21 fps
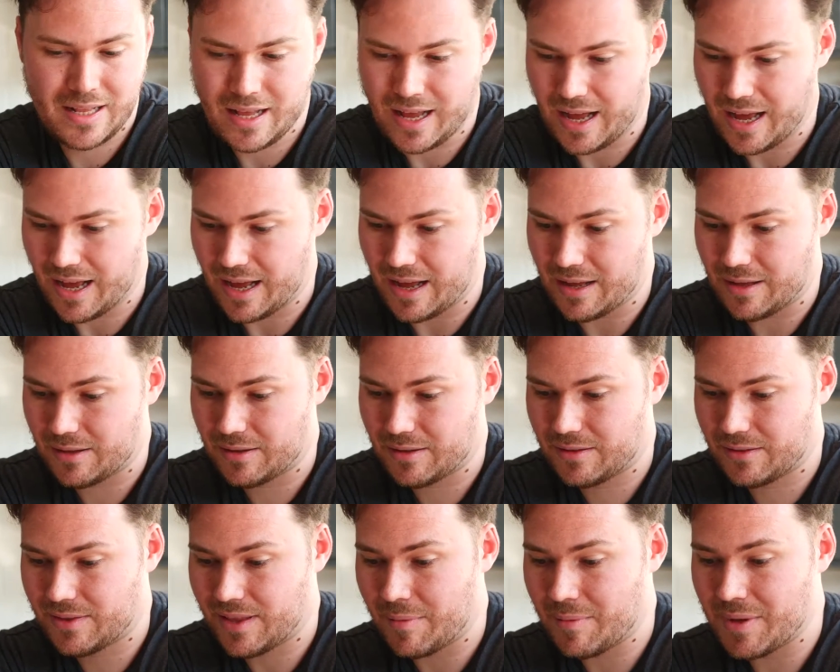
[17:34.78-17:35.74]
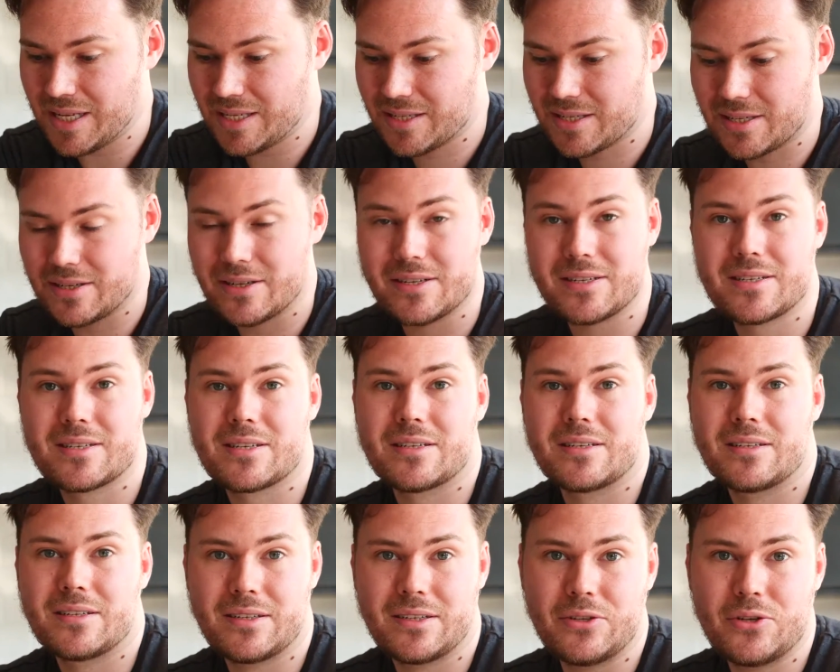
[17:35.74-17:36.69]
That means that
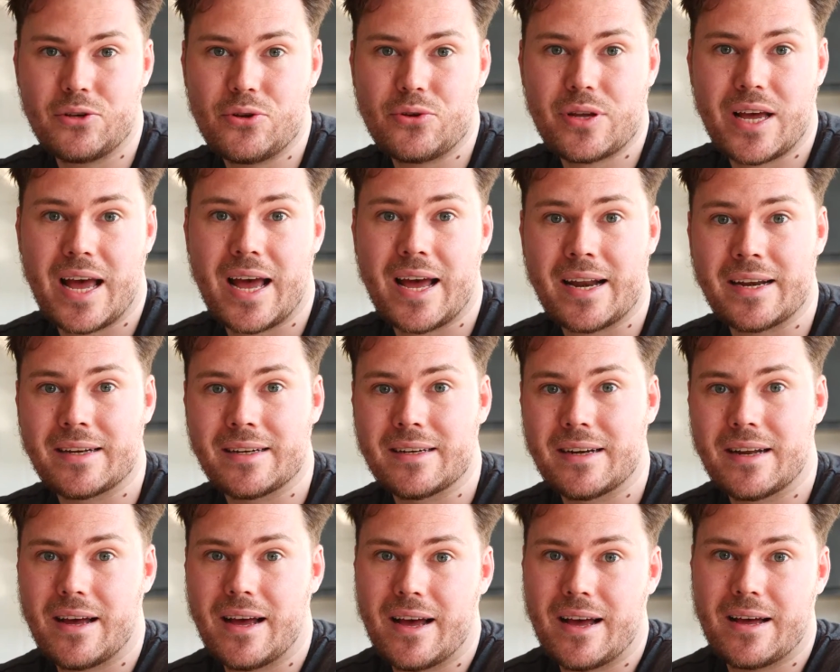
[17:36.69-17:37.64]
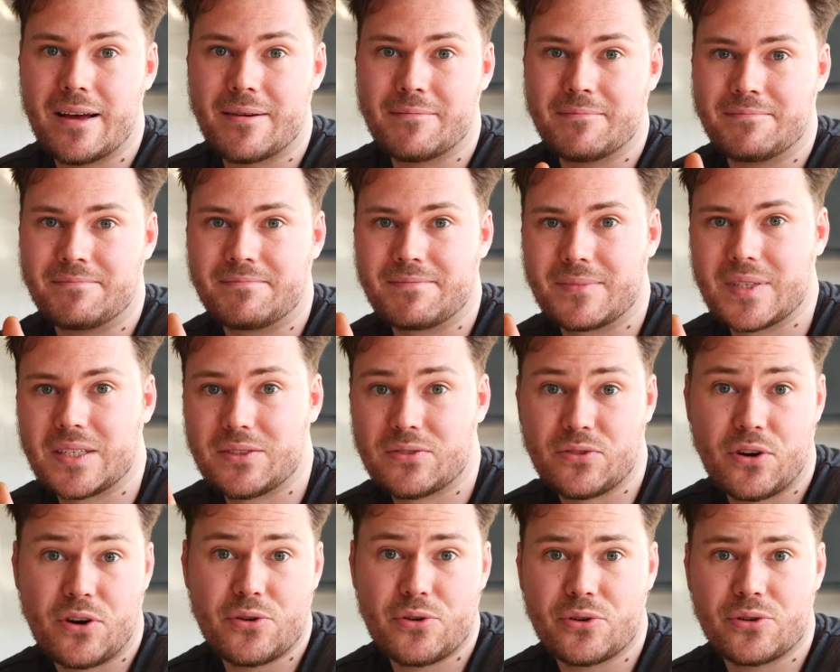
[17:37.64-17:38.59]
you can
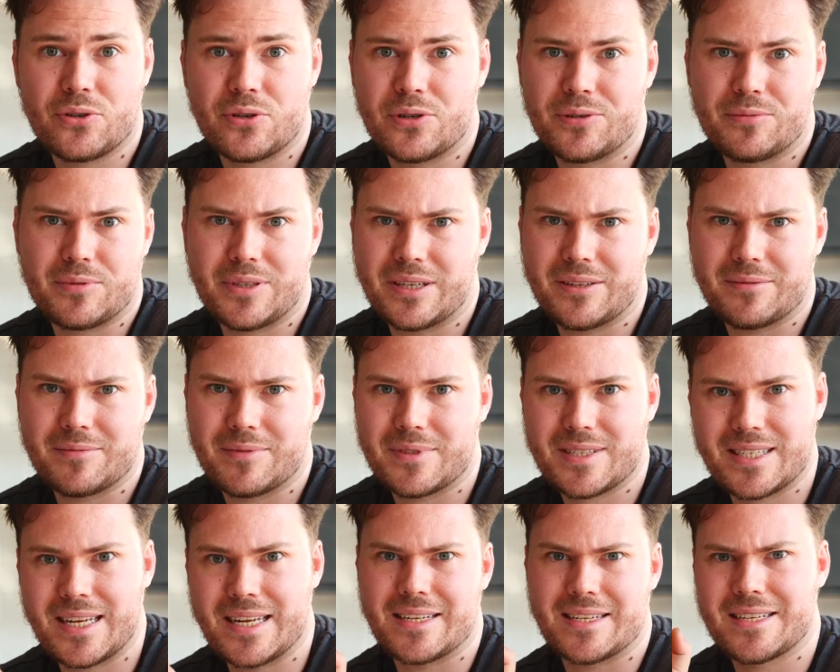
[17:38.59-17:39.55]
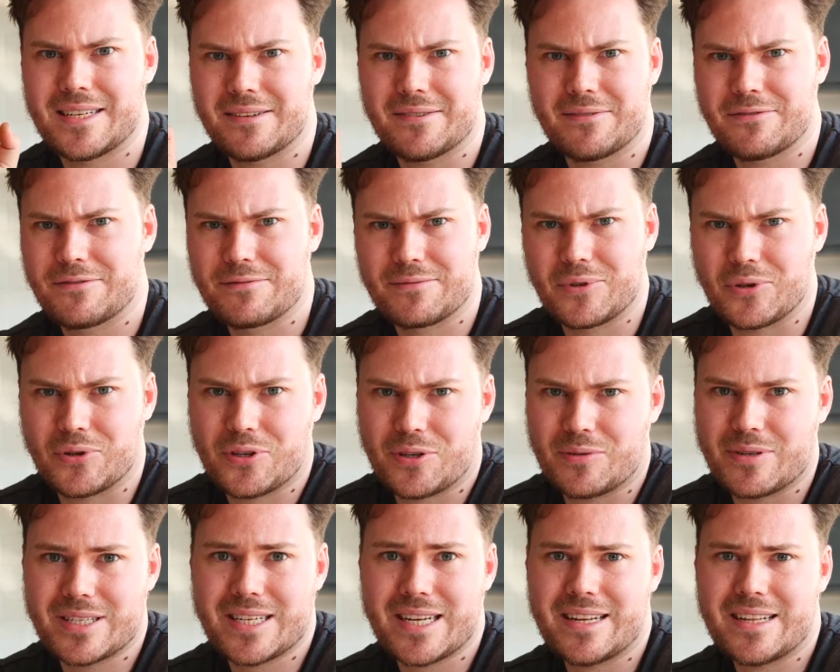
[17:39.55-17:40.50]
throw your sensitive
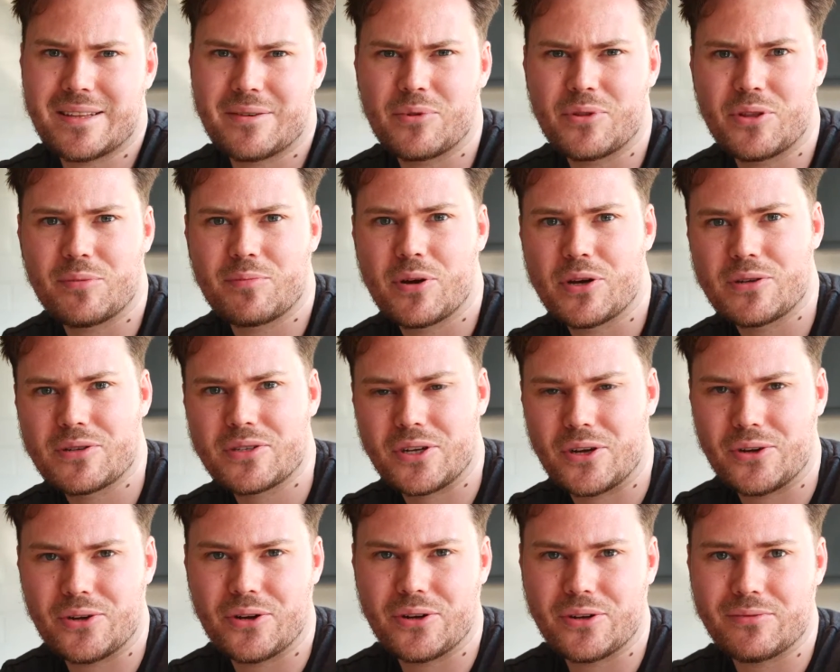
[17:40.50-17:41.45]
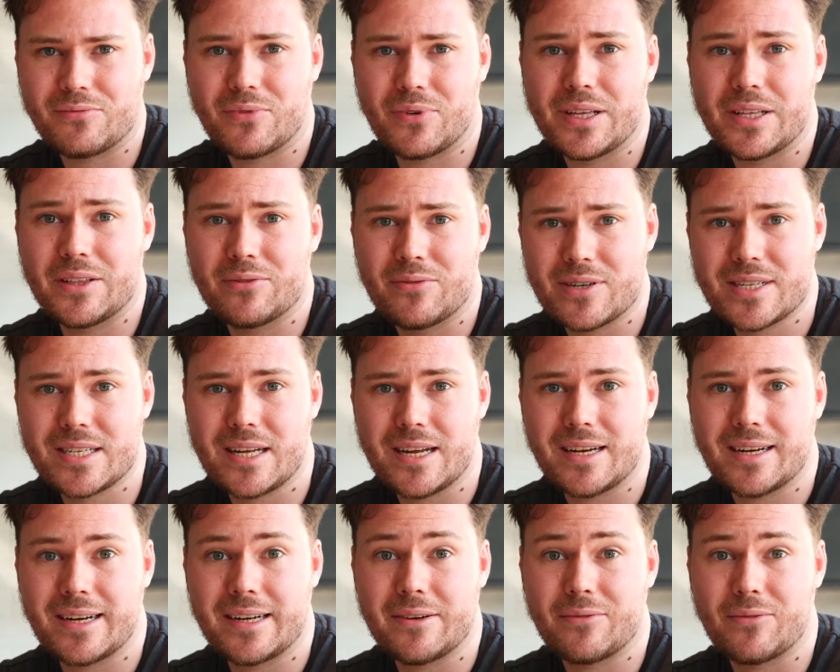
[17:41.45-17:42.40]
documents, anything with your postcode on, in the
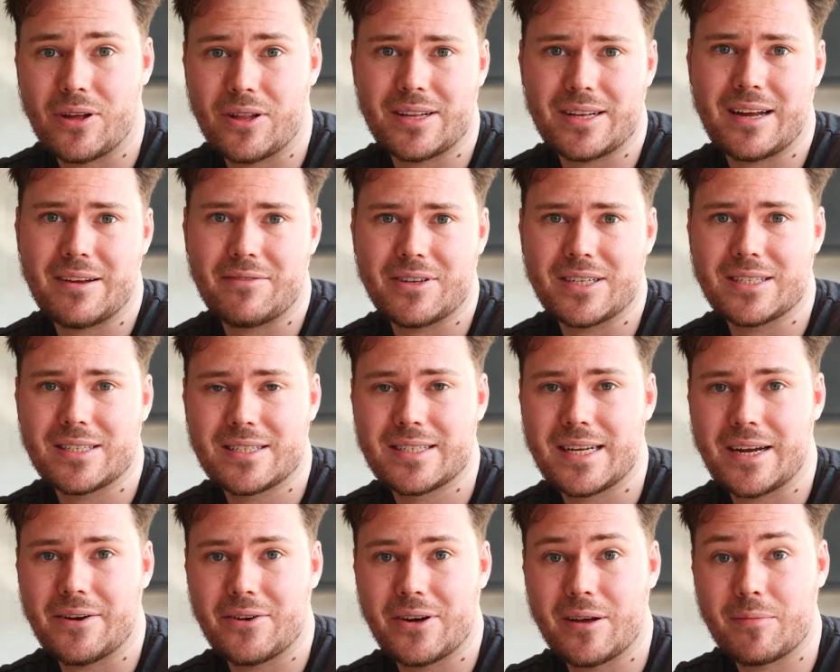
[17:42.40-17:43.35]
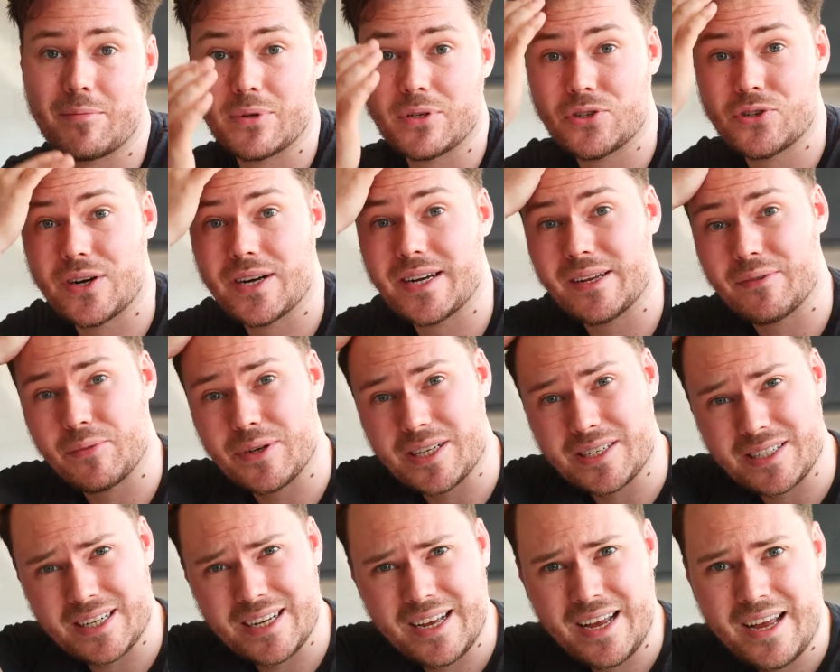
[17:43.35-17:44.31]
recycling rather than having to tear it up and shred it,
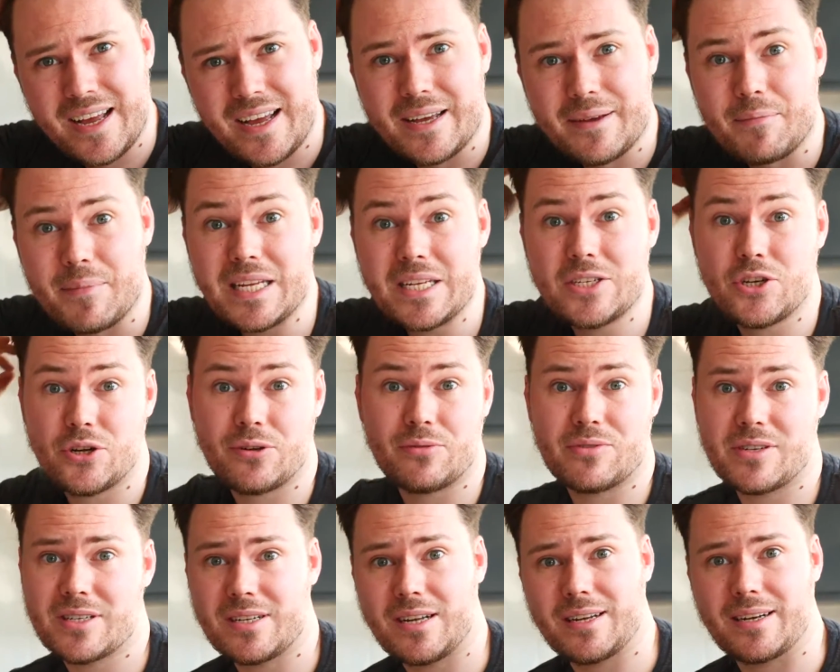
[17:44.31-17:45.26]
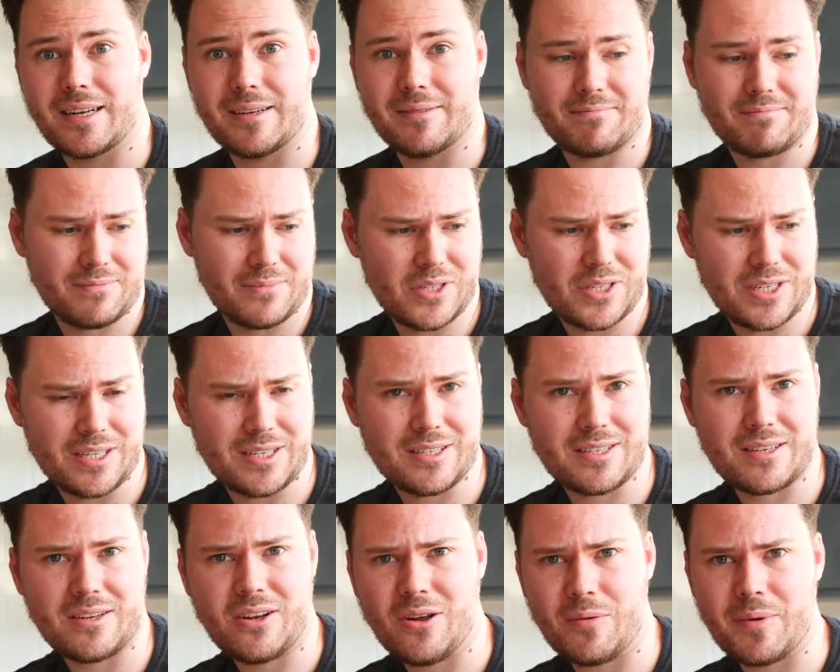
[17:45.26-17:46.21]
which means you can recycle it, which
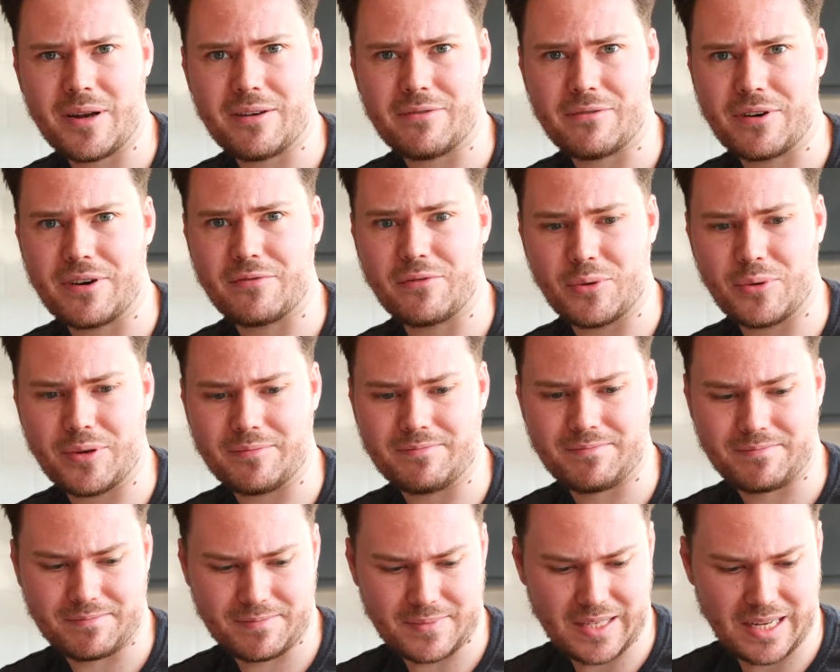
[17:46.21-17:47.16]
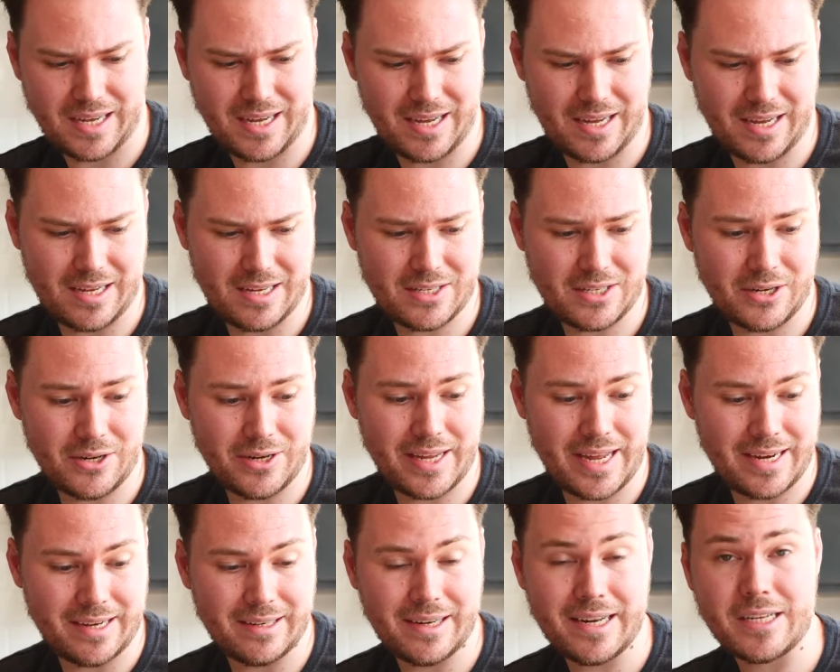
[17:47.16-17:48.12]
is a lot better for everyone. So
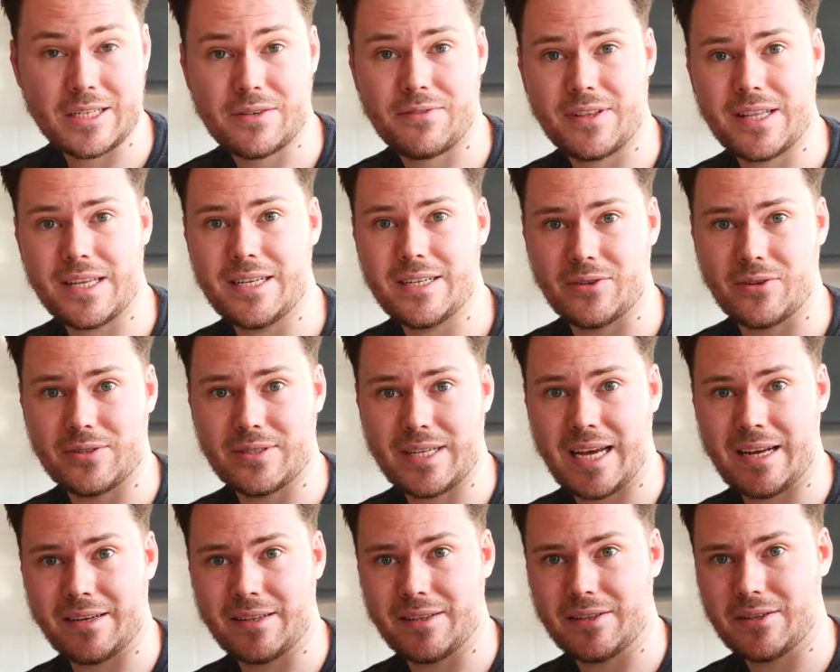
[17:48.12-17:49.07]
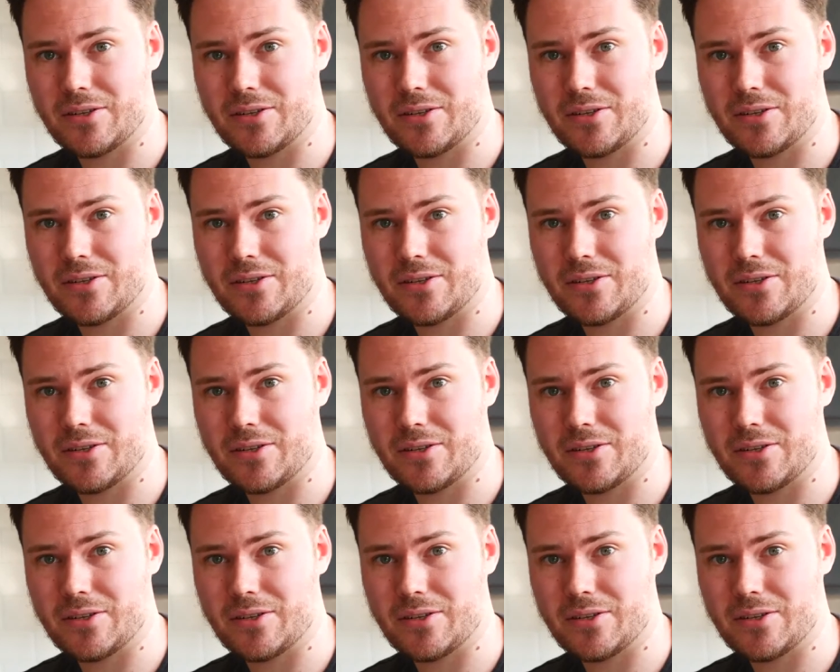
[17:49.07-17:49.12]
again, links for these are down in the